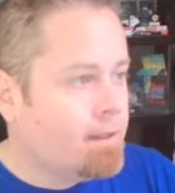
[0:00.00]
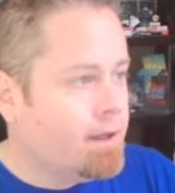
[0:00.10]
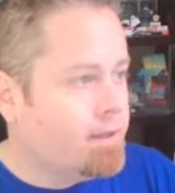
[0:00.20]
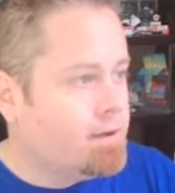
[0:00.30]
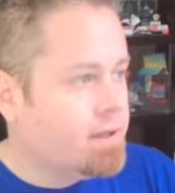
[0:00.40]

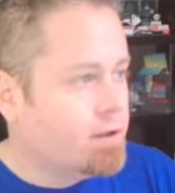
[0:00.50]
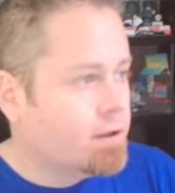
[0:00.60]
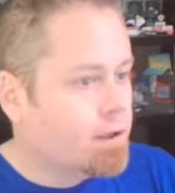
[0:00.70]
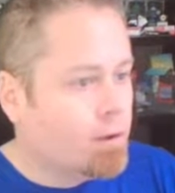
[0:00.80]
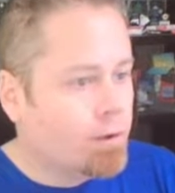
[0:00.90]
And then taking a look
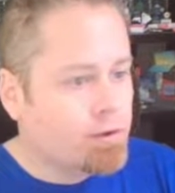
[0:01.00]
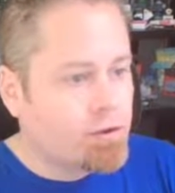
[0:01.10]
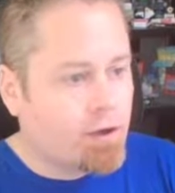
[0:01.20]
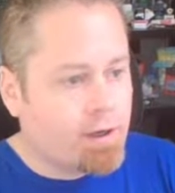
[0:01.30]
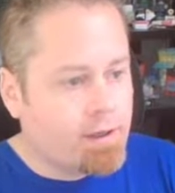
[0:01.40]
at our oil
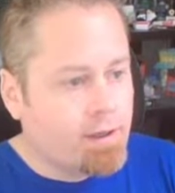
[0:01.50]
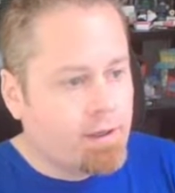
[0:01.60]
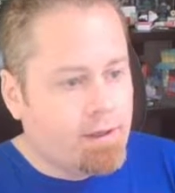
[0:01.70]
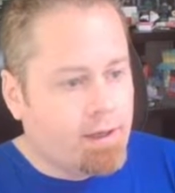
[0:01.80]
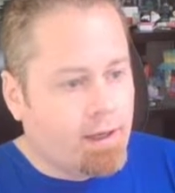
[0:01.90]
chart,
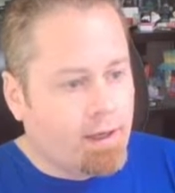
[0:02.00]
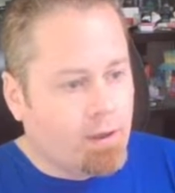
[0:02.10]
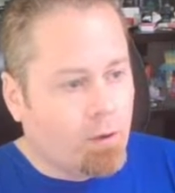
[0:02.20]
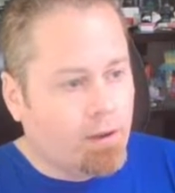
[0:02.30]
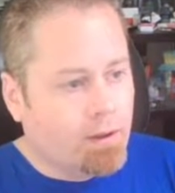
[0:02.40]

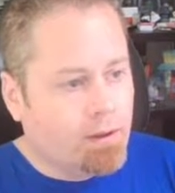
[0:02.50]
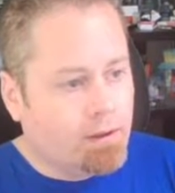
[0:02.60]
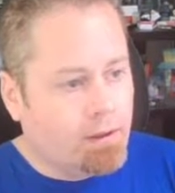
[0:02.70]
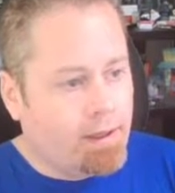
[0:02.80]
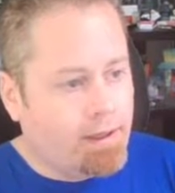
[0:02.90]
oil
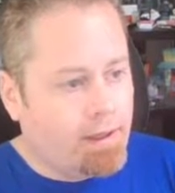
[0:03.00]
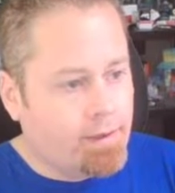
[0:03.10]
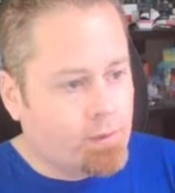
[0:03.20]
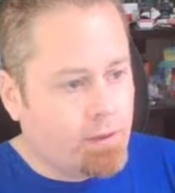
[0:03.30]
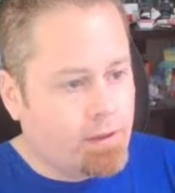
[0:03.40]

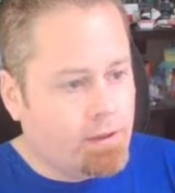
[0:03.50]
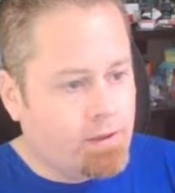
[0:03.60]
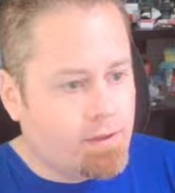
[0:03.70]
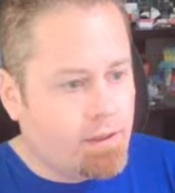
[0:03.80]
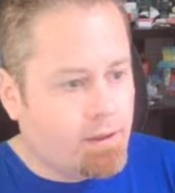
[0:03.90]
has really
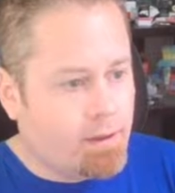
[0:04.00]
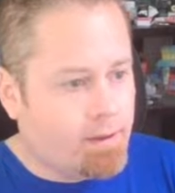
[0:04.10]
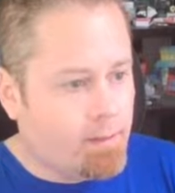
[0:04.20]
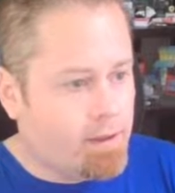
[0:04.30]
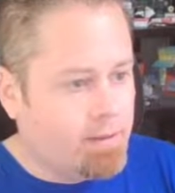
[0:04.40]
seen
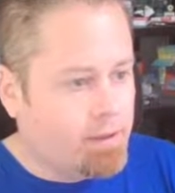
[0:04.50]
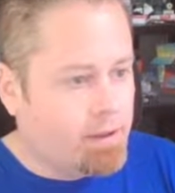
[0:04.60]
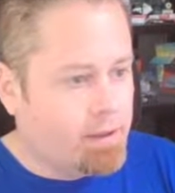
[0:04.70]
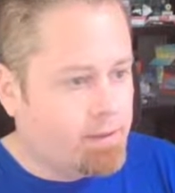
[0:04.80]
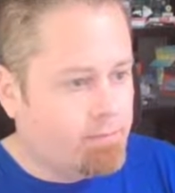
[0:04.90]
a bit of
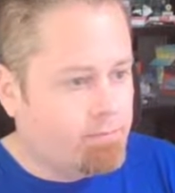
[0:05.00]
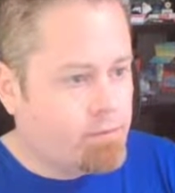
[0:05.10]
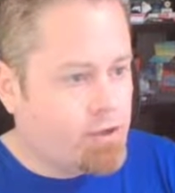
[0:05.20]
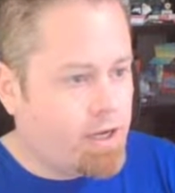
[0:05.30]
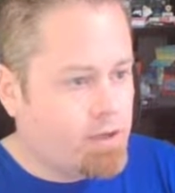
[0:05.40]
a
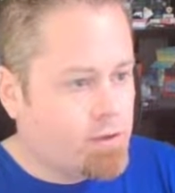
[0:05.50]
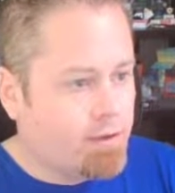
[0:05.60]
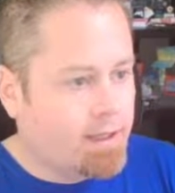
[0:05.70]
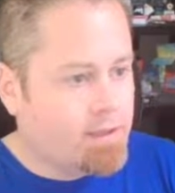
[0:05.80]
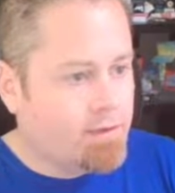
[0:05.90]
change over
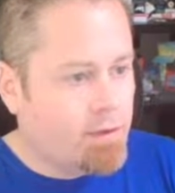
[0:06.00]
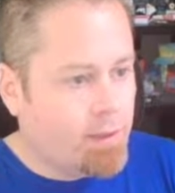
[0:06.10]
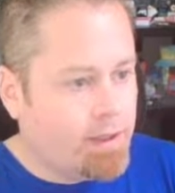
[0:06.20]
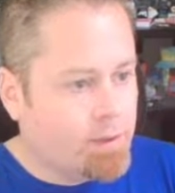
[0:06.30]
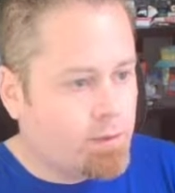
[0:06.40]
the last few
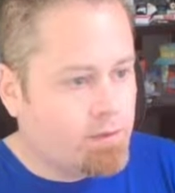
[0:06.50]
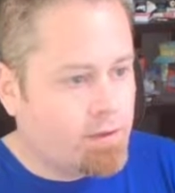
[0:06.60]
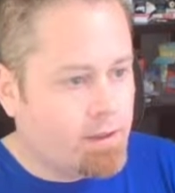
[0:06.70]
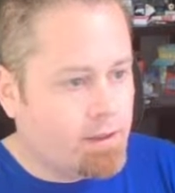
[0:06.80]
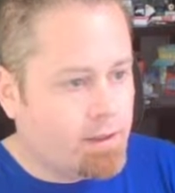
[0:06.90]
weeks. We've
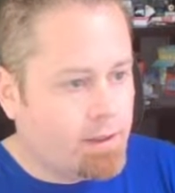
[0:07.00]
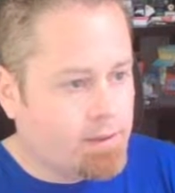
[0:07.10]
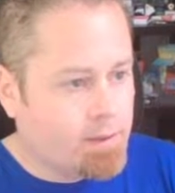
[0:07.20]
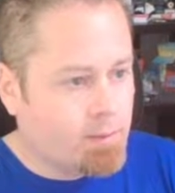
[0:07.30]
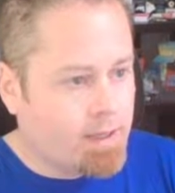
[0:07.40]
seen
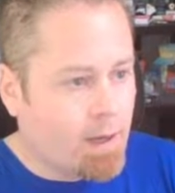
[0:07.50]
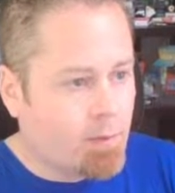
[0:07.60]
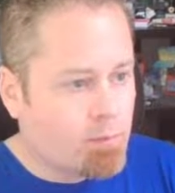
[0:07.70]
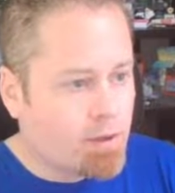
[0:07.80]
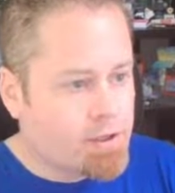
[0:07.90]
some
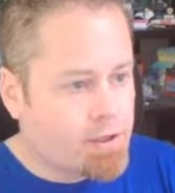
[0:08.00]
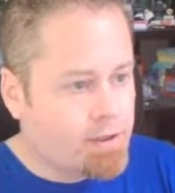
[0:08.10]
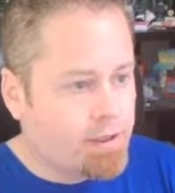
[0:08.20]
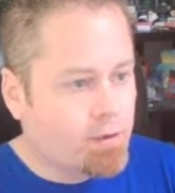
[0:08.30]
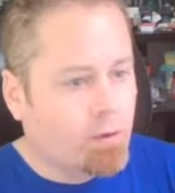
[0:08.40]
downward pressure
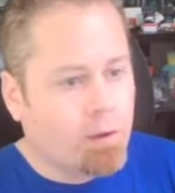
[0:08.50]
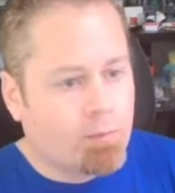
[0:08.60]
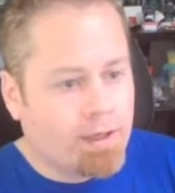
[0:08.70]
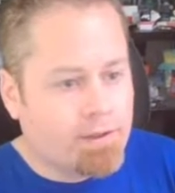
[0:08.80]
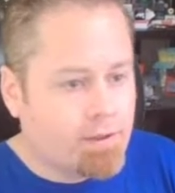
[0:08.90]
in the oil
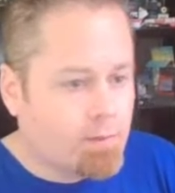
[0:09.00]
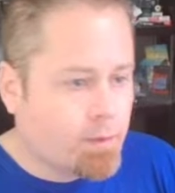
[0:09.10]
prices.